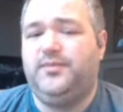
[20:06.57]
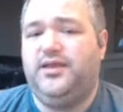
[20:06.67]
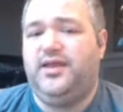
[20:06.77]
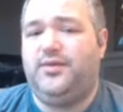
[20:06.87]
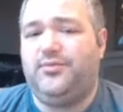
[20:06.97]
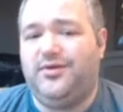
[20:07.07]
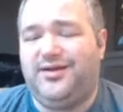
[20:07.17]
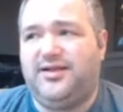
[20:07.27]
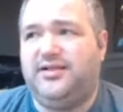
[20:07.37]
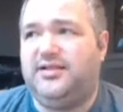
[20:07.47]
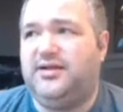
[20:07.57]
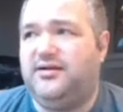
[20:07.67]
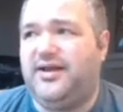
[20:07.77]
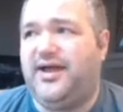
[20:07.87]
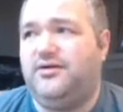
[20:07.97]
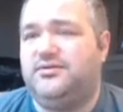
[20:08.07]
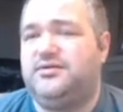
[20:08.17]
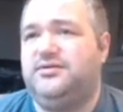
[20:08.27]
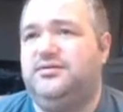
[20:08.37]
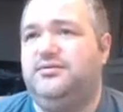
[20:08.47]
and we're going to clear it out
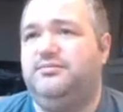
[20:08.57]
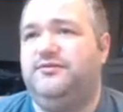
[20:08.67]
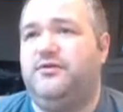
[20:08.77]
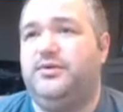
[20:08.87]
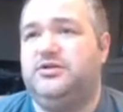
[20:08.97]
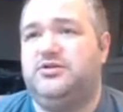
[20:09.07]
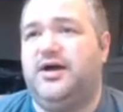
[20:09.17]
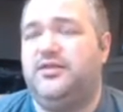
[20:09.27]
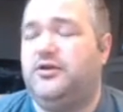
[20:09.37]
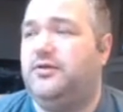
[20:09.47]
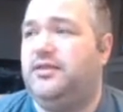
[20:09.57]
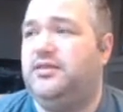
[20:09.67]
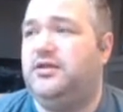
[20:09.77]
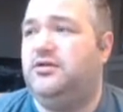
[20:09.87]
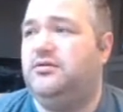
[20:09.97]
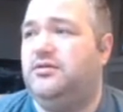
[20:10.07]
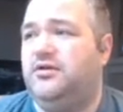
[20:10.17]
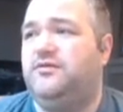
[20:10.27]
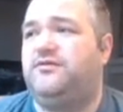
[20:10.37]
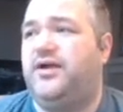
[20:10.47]
before we draw the
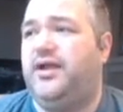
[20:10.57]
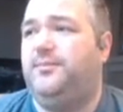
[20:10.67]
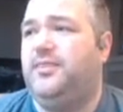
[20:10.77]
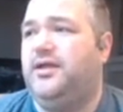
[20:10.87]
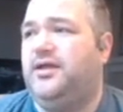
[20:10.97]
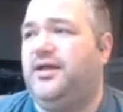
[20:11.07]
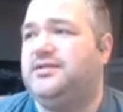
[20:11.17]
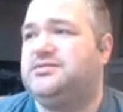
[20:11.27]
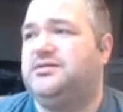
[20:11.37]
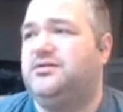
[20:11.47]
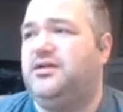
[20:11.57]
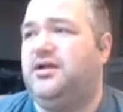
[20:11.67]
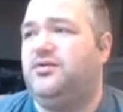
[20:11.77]
new frame. And so here